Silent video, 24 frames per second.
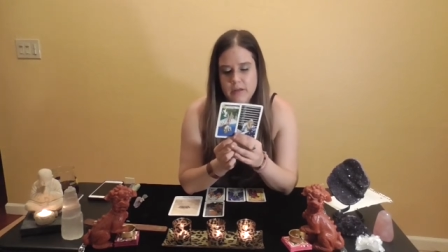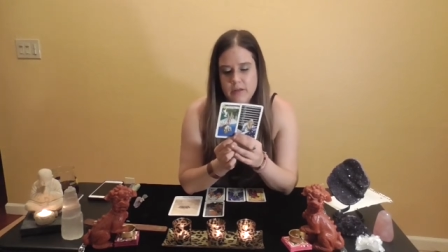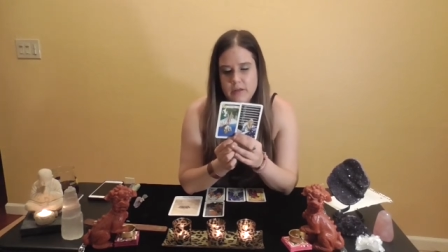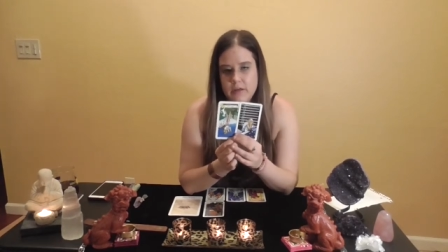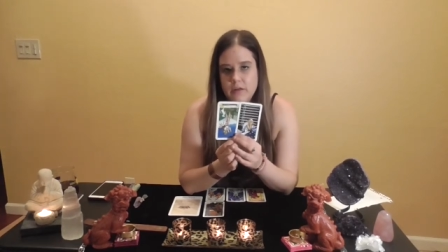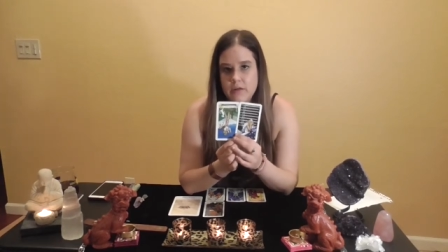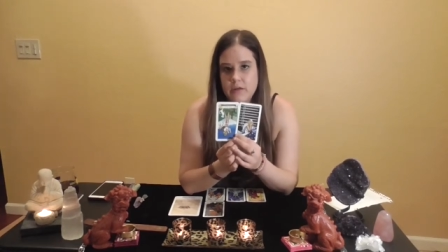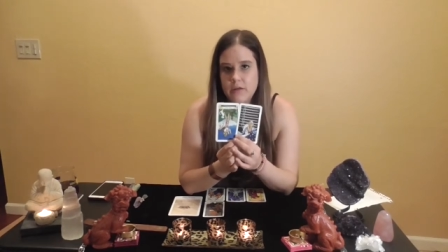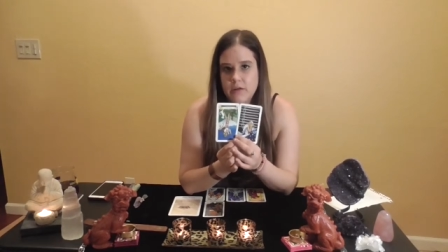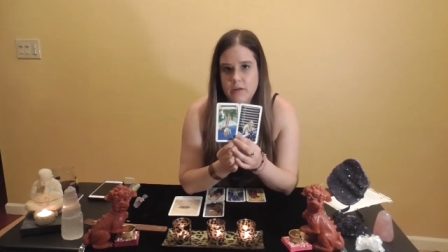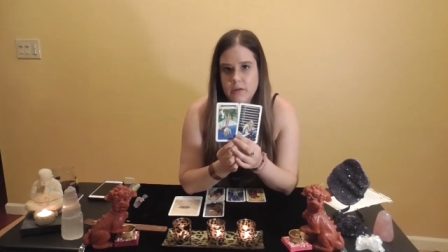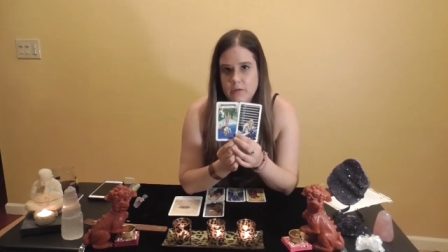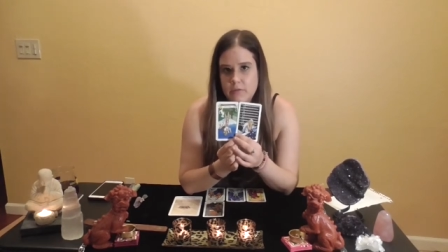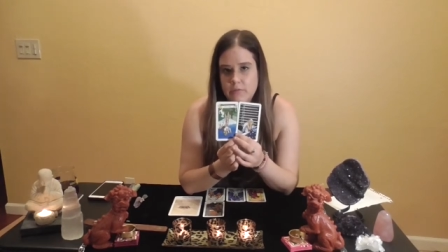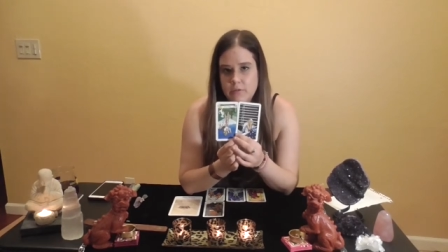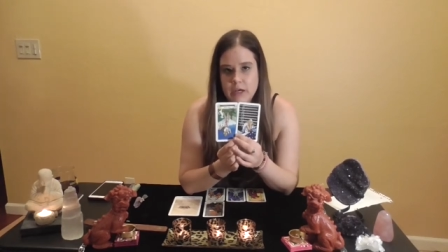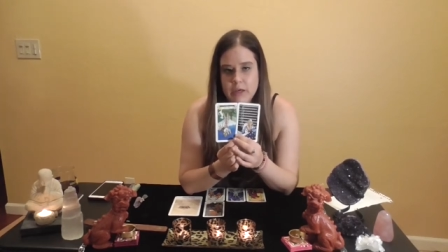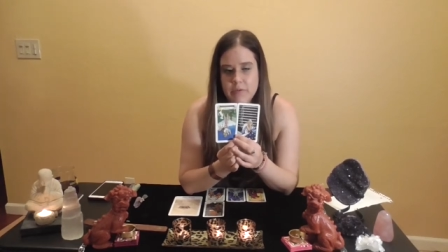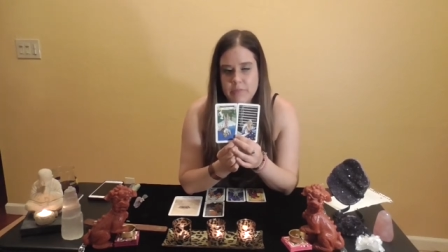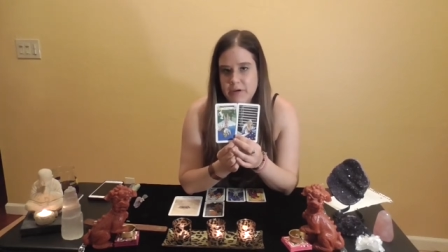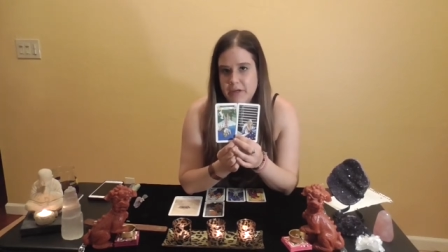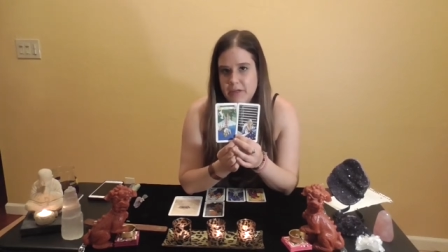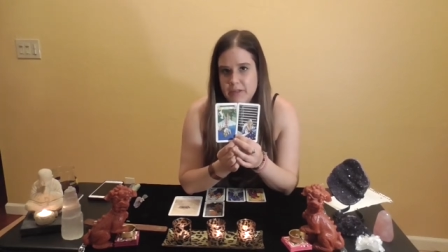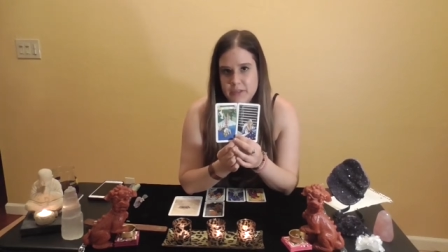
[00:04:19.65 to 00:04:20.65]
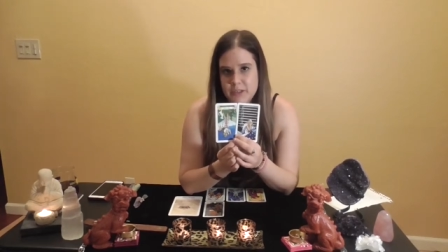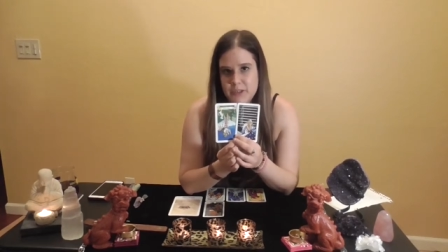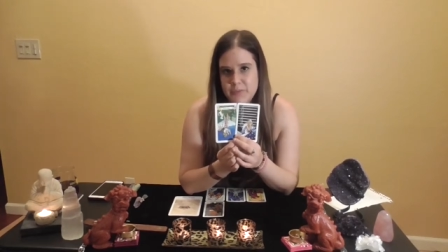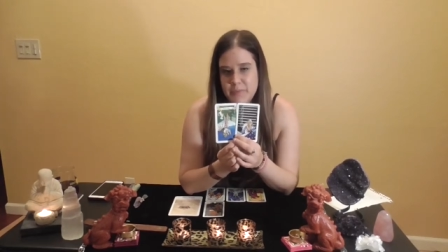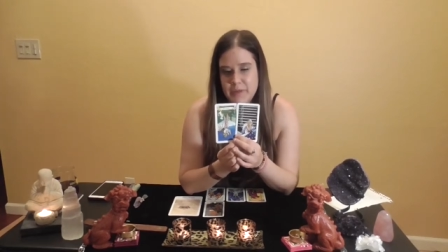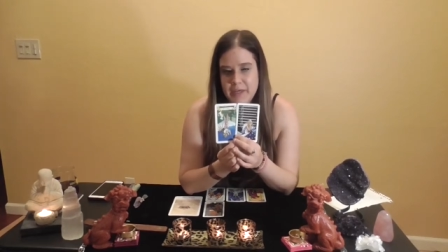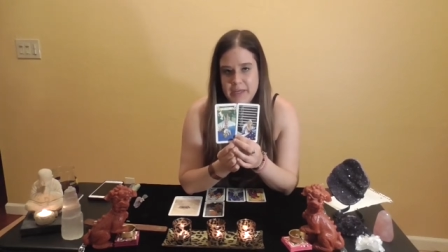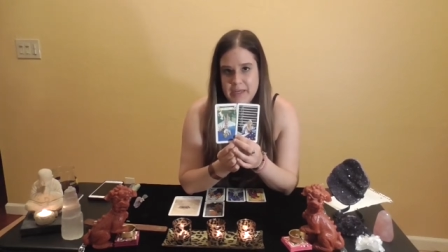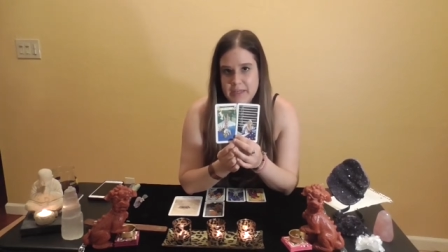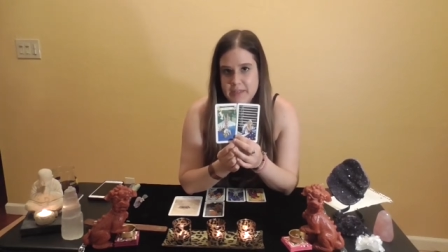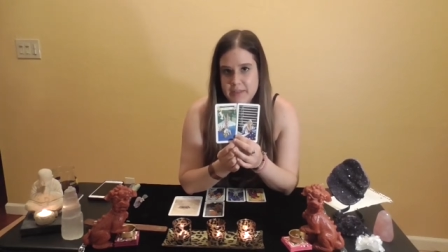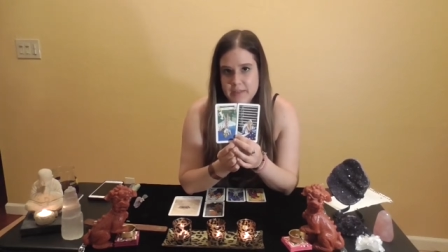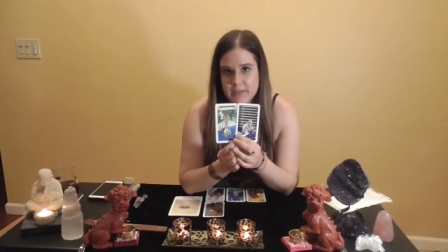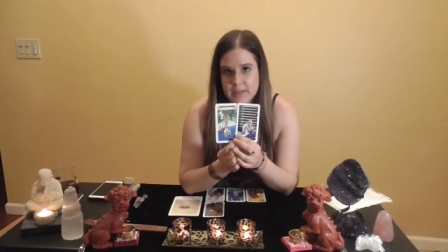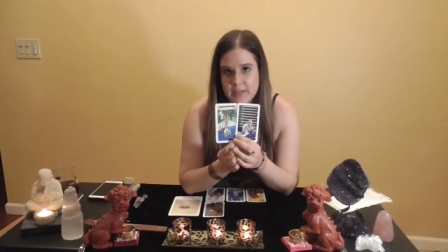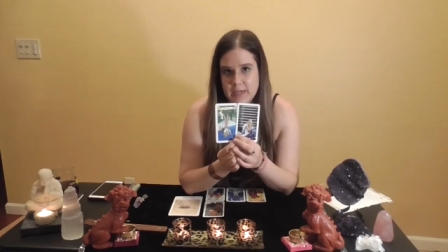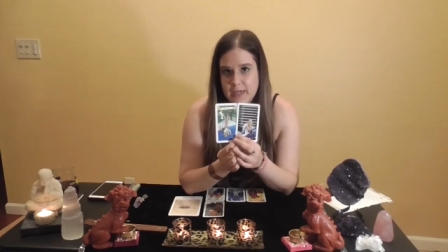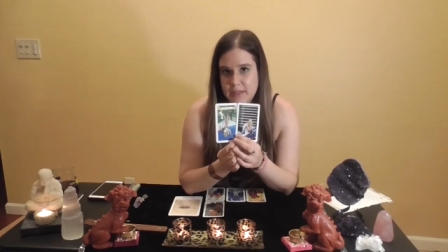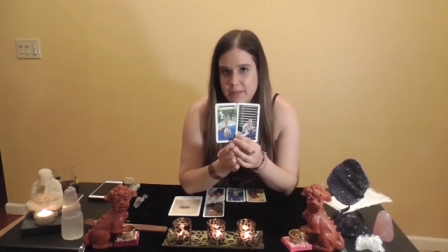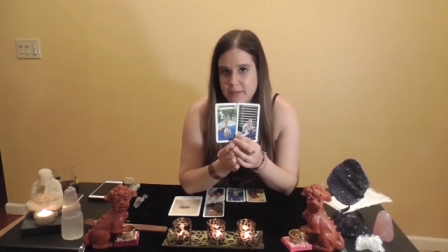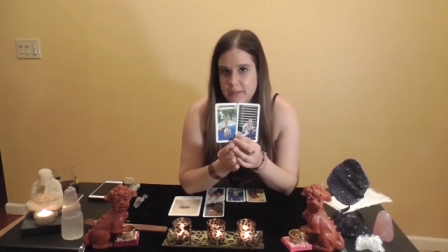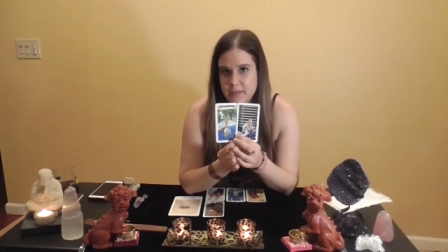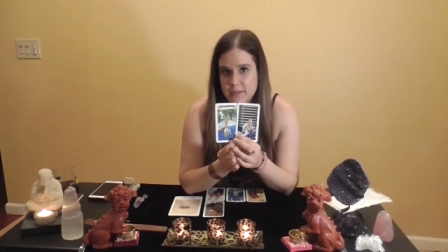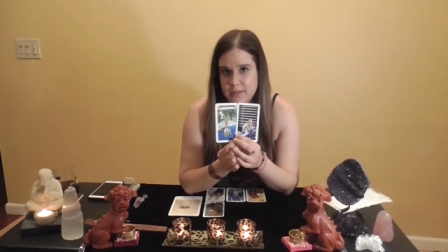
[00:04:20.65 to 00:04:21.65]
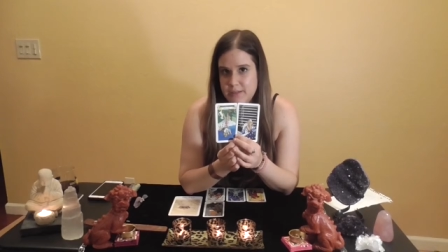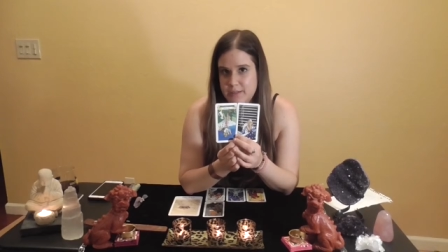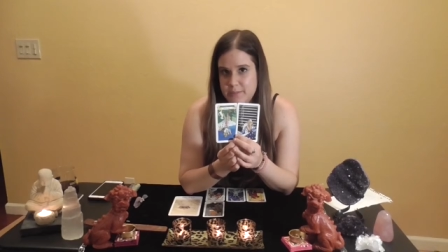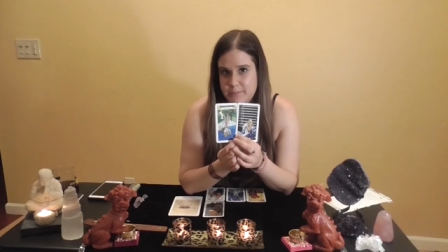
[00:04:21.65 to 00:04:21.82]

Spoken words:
You're in a way better space, healthier